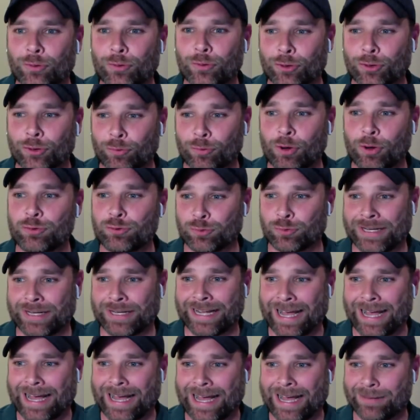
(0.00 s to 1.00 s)
the grocery
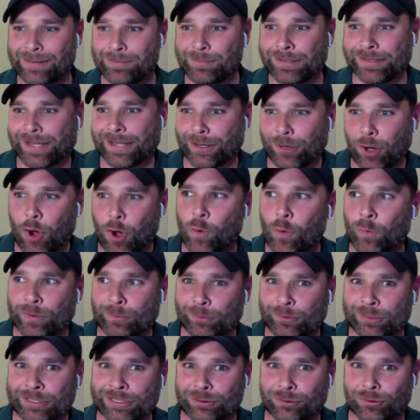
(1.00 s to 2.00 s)
guy and be like, "Oh, we
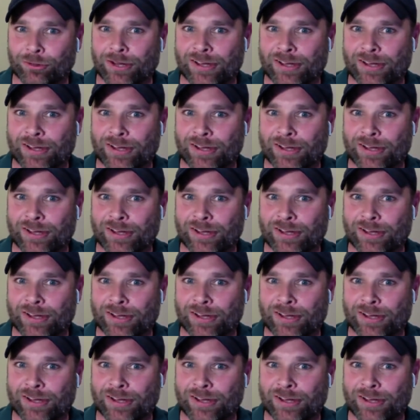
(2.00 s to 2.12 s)
really